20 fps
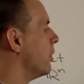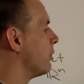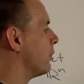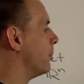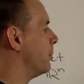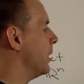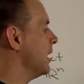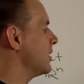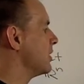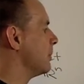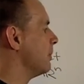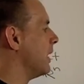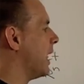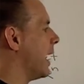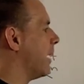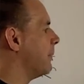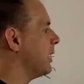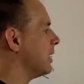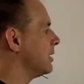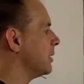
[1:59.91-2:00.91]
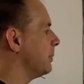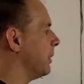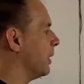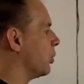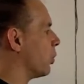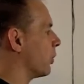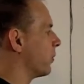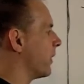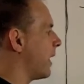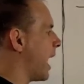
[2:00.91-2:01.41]
for P sub lambda to be
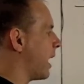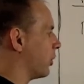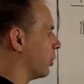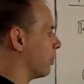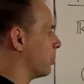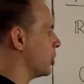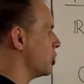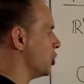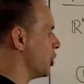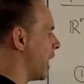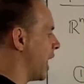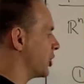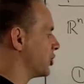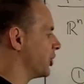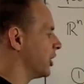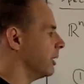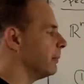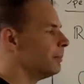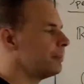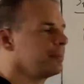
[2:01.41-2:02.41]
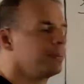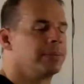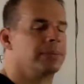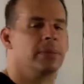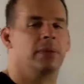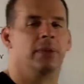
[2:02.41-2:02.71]
an orthogonal projection,